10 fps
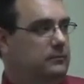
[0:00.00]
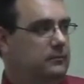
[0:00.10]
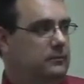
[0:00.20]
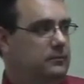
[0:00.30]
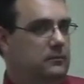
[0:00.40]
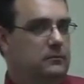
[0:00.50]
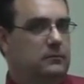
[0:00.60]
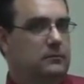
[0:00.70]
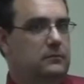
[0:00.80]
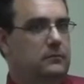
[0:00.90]

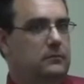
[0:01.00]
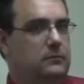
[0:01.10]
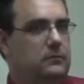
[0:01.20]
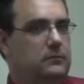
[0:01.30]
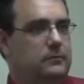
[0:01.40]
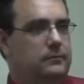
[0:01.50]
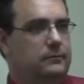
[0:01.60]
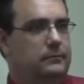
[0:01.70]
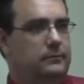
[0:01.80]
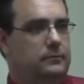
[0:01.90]

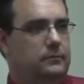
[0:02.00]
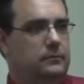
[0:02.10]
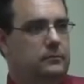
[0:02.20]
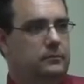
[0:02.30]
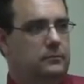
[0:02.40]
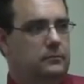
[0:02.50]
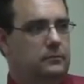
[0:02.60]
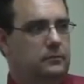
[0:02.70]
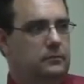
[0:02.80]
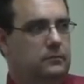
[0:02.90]

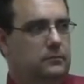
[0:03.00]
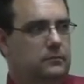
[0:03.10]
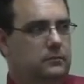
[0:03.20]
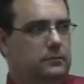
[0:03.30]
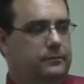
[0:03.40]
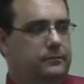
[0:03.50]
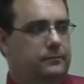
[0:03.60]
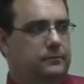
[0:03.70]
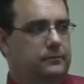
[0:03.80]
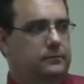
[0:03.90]

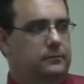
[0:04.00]
Nobody speaks.